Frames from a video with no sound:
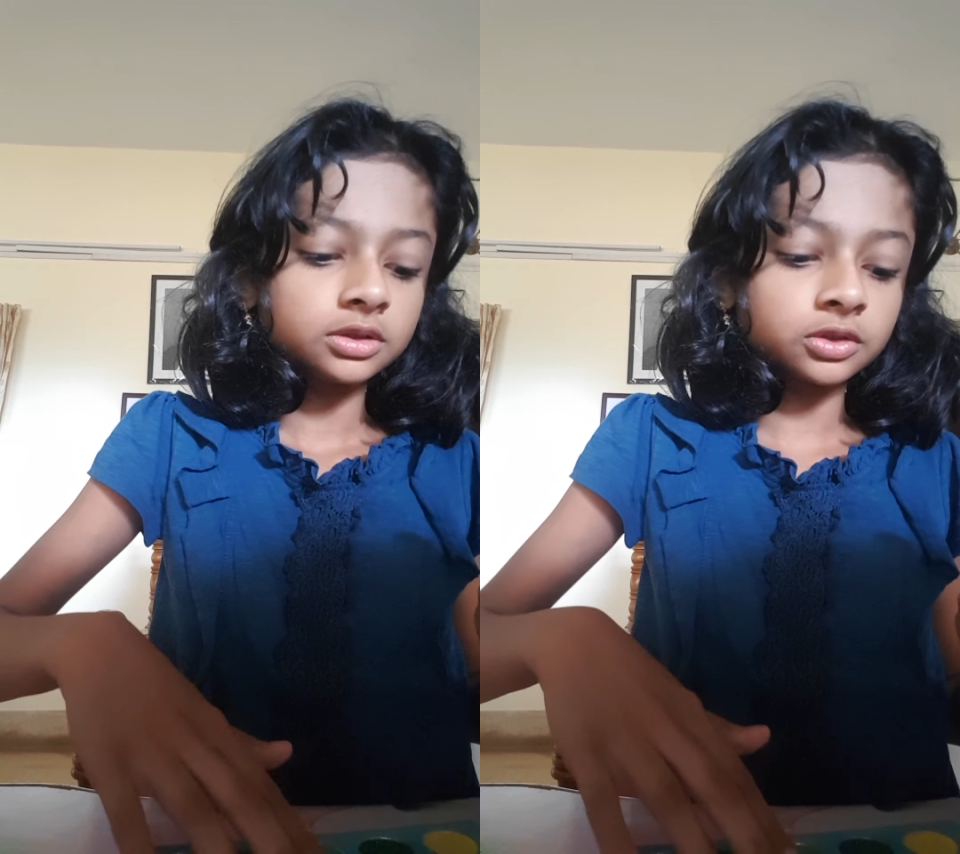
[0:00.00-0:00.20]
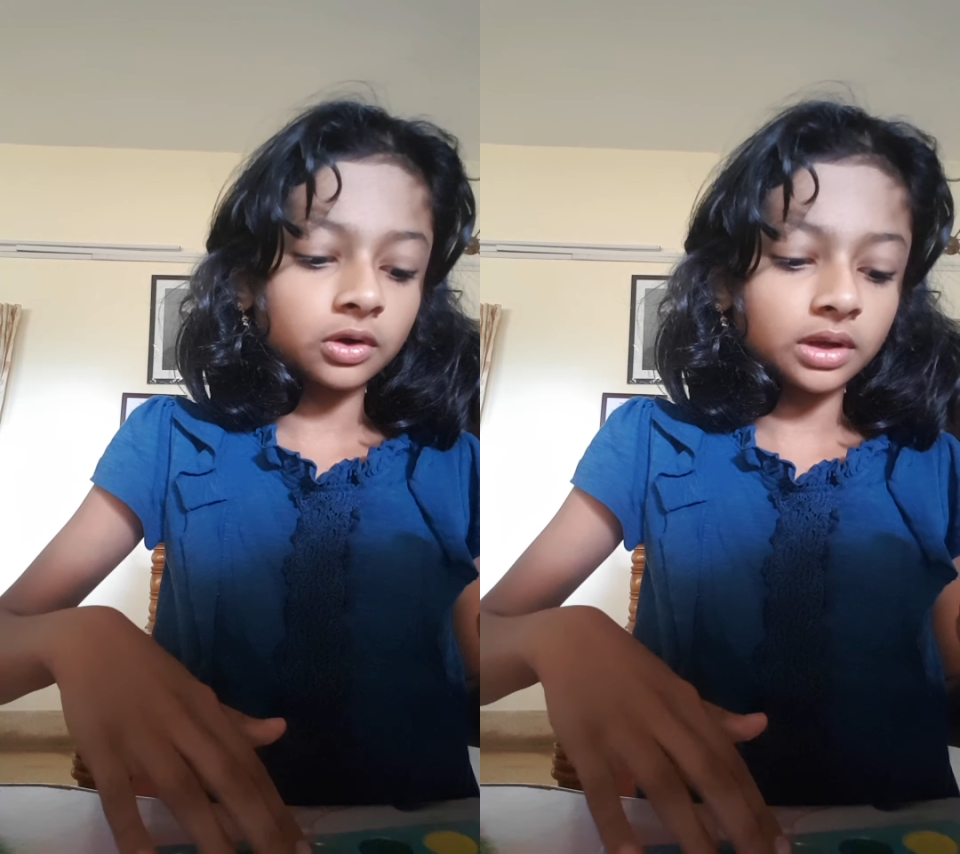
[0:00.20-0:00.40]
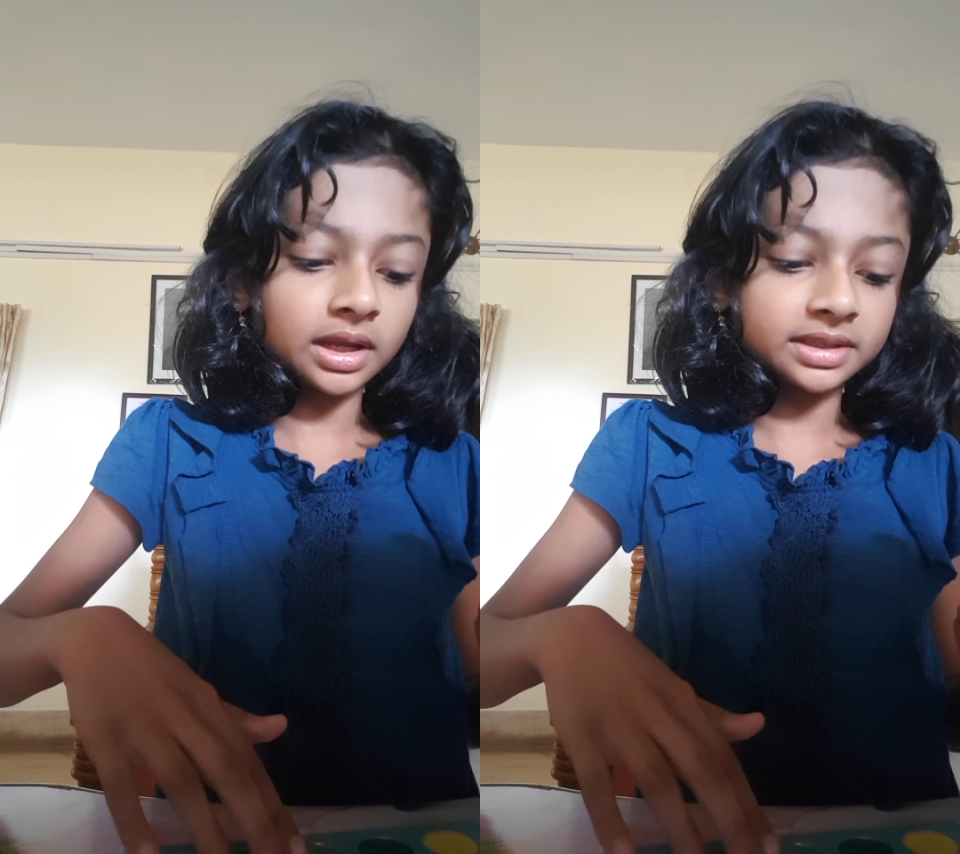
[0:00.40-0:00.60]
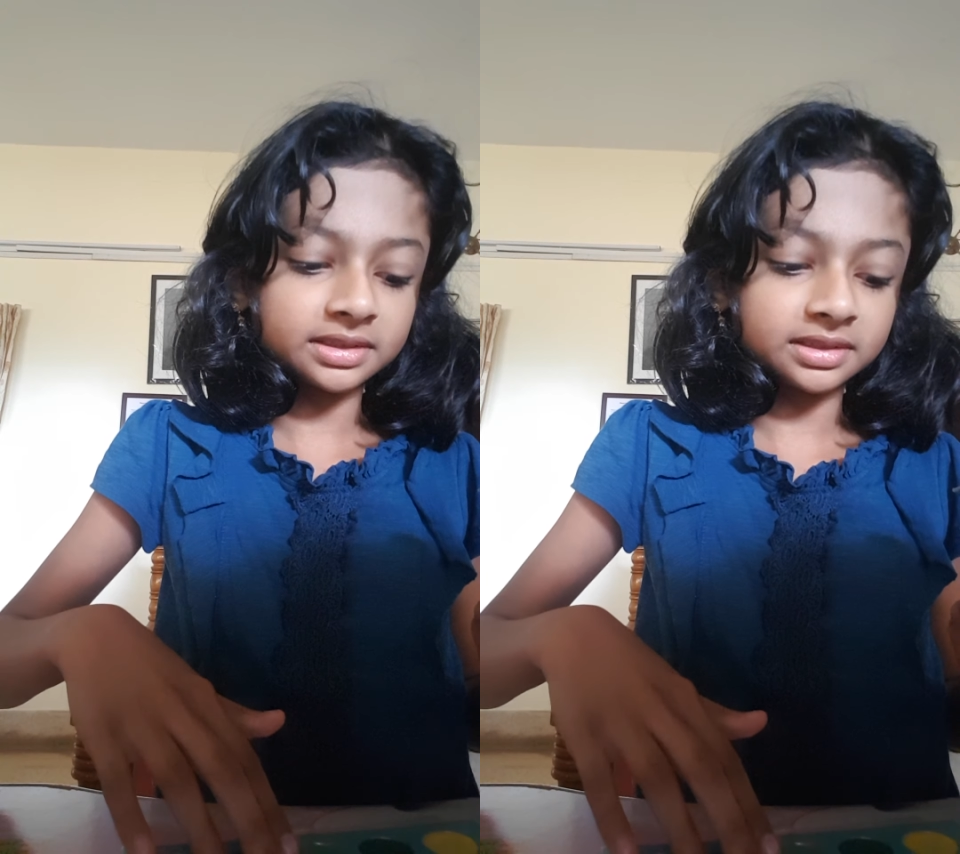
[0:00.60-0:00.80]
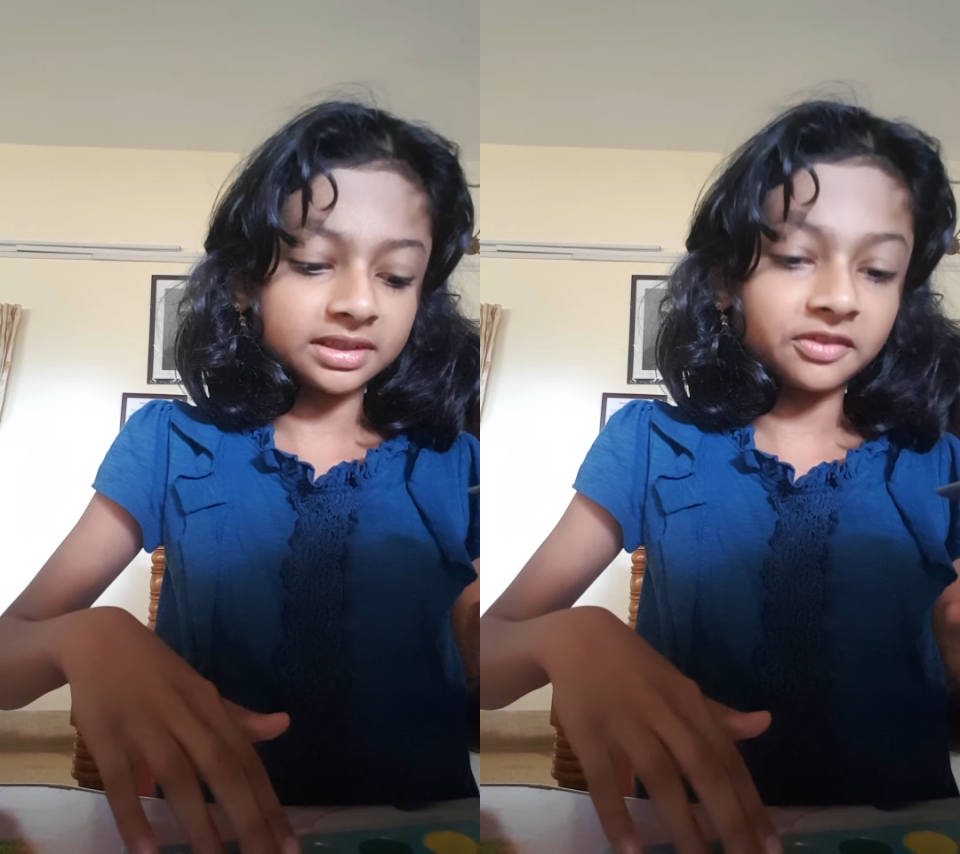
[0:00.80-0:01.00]
So
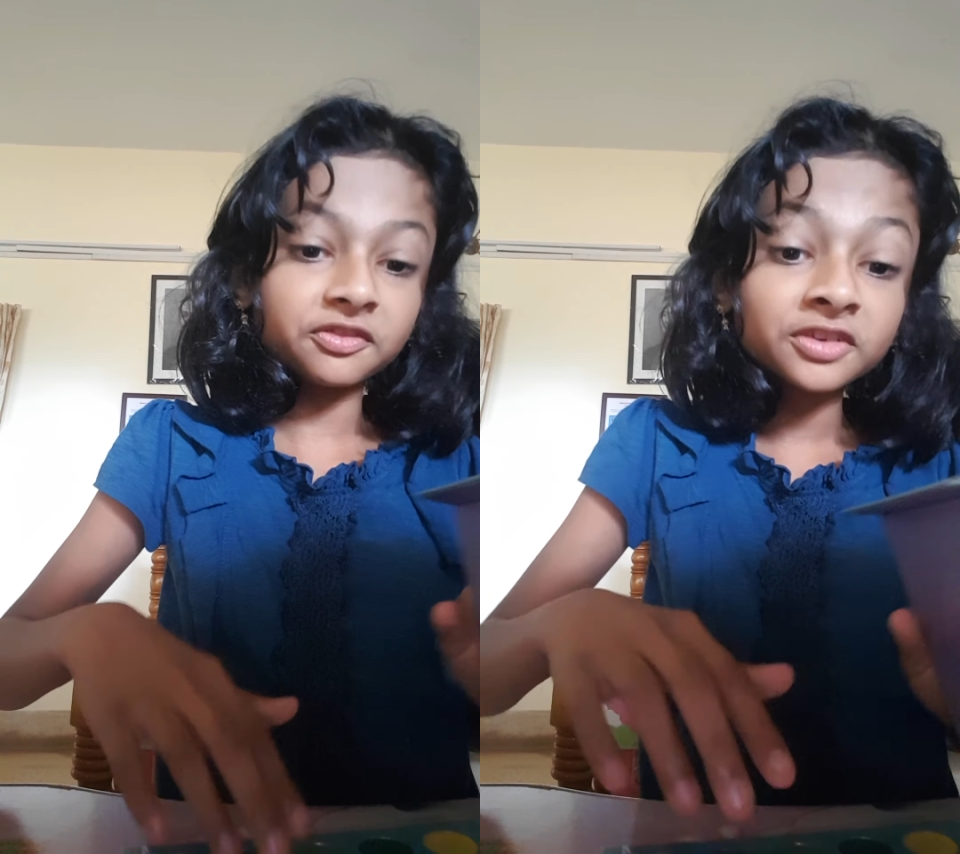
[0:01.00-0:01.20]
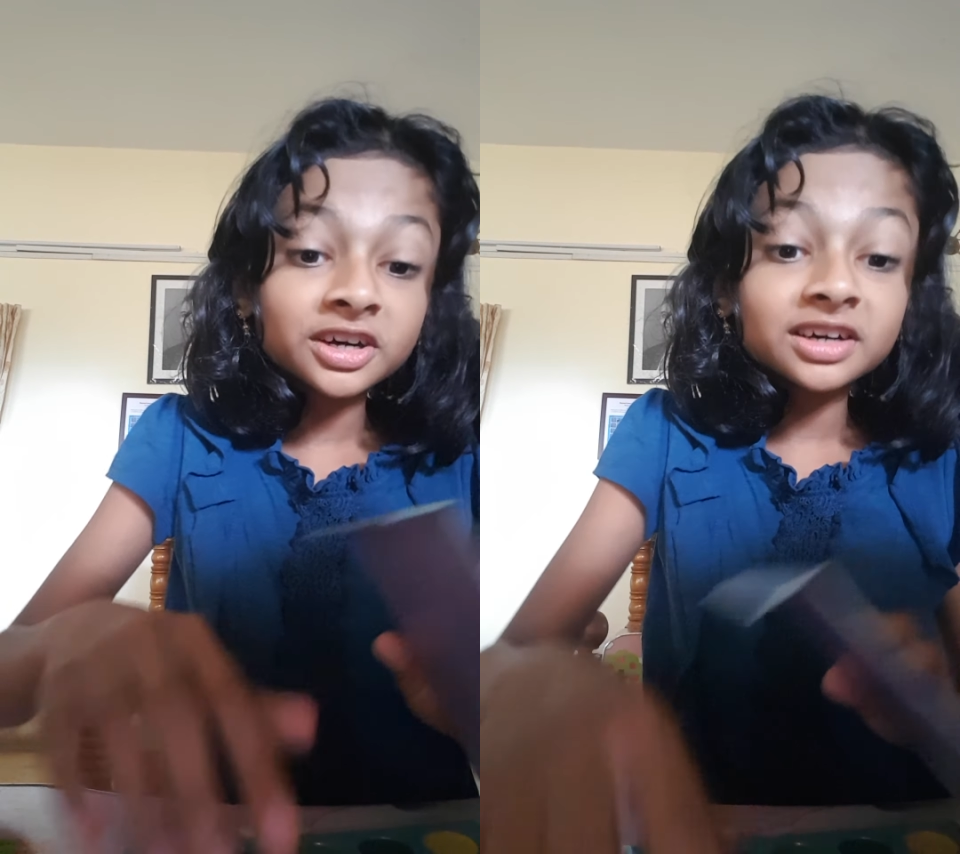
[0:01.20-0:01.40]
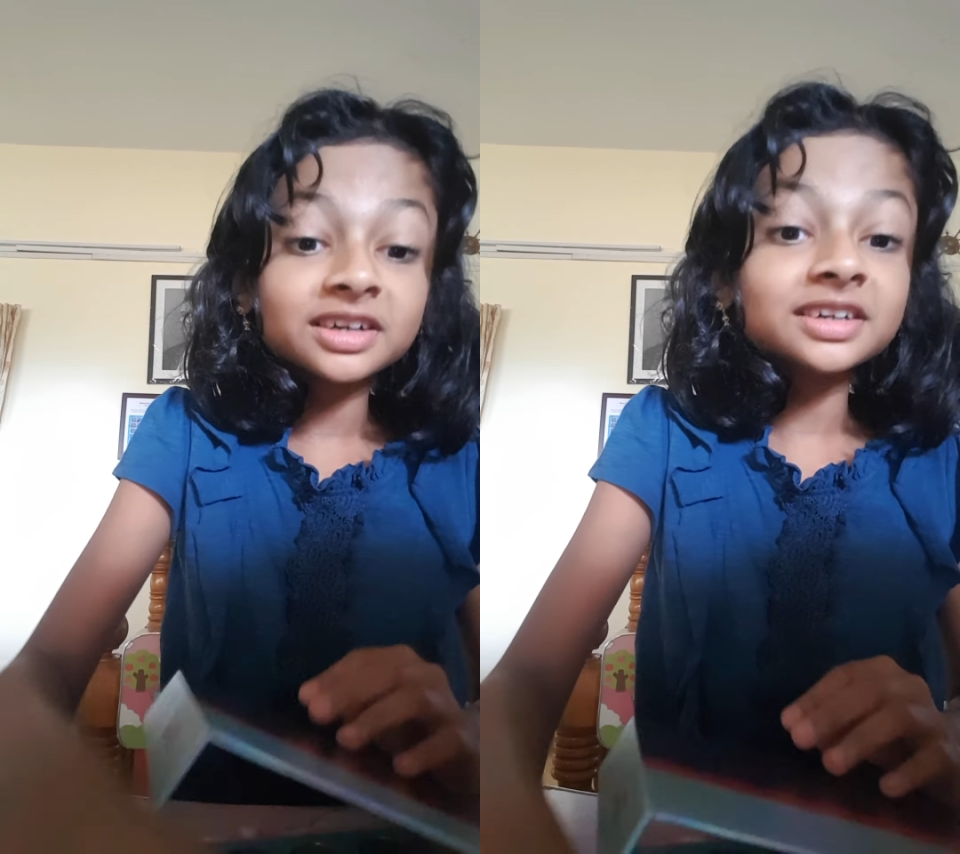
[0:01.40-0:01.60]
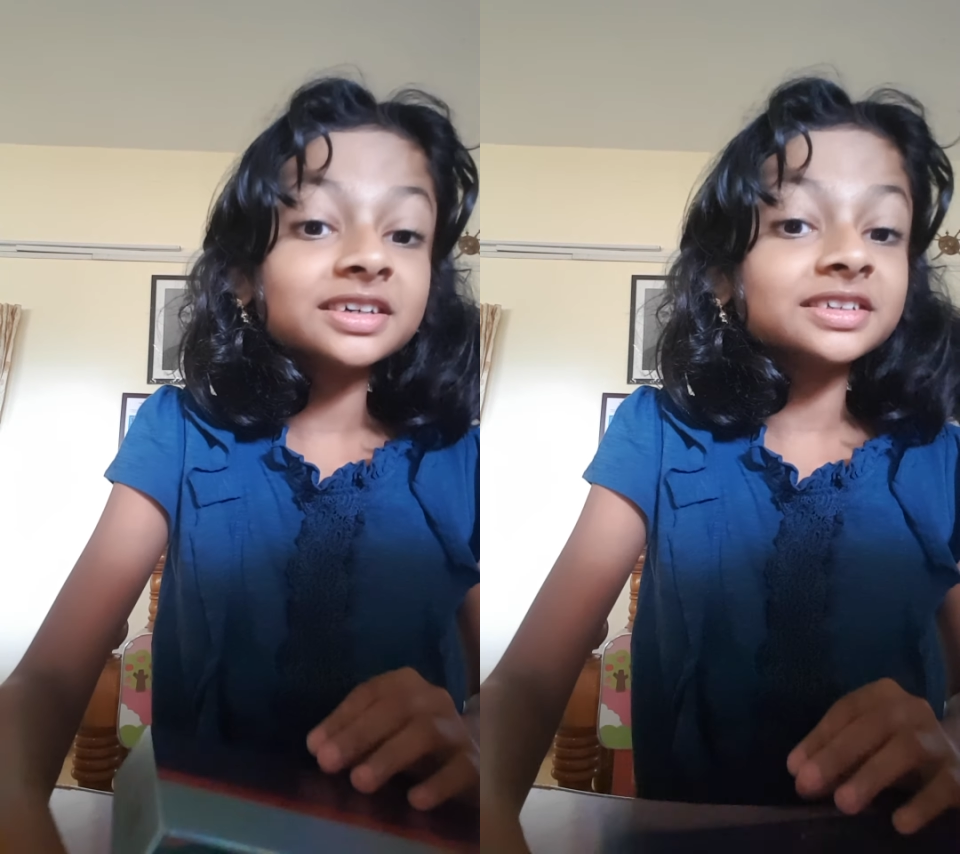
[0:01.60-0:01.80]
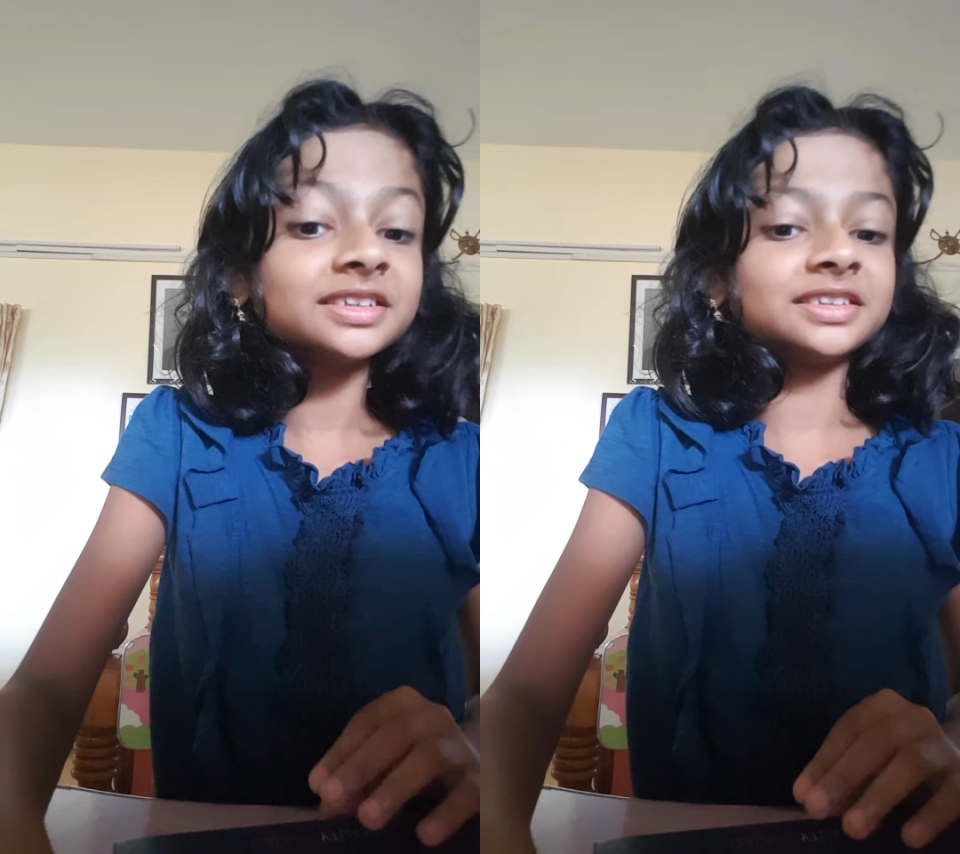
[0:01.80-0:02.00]
let's see the
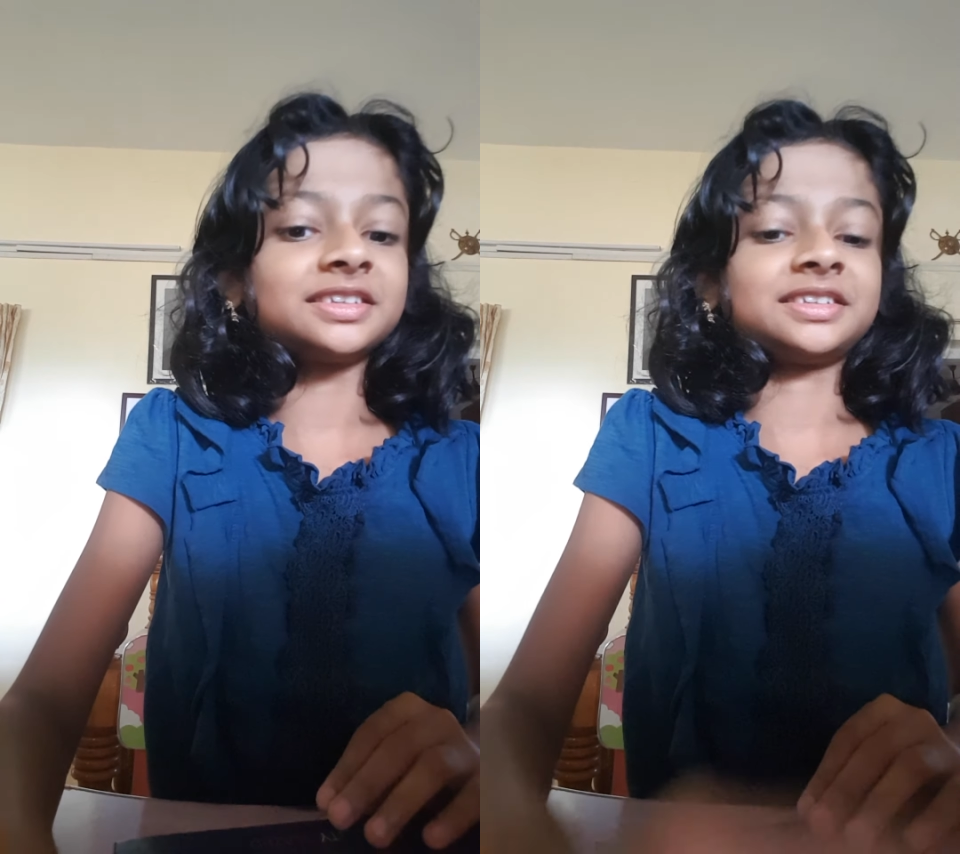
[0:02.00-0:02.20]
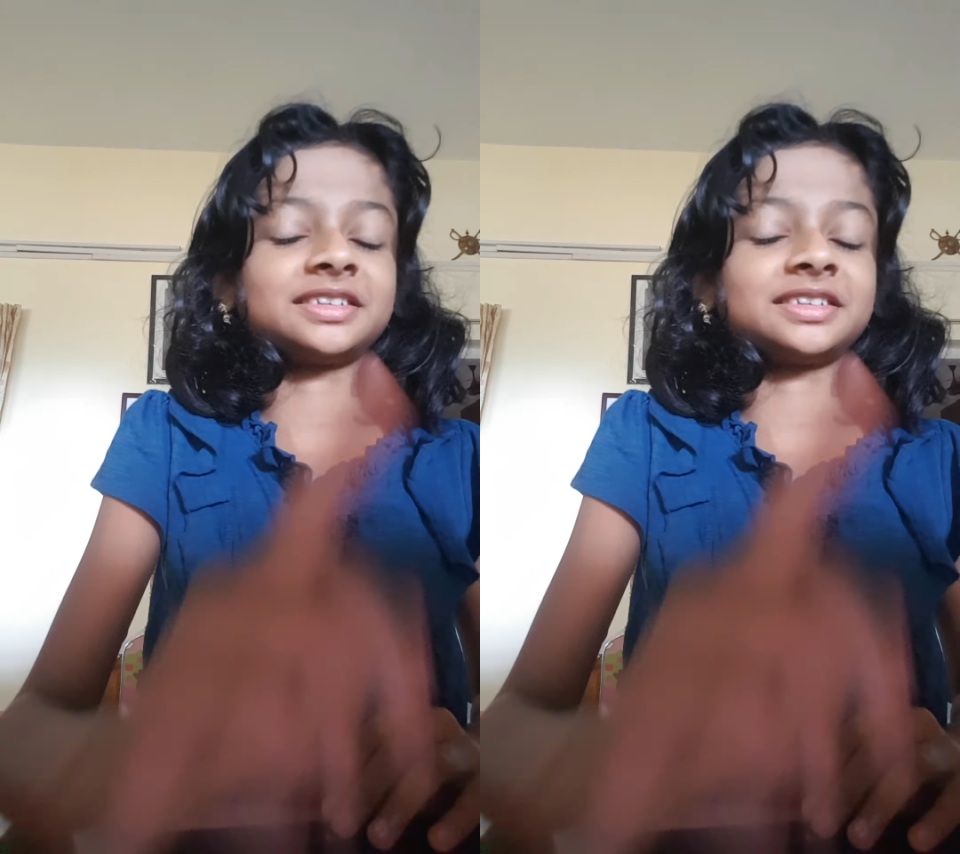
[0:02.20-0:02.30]
first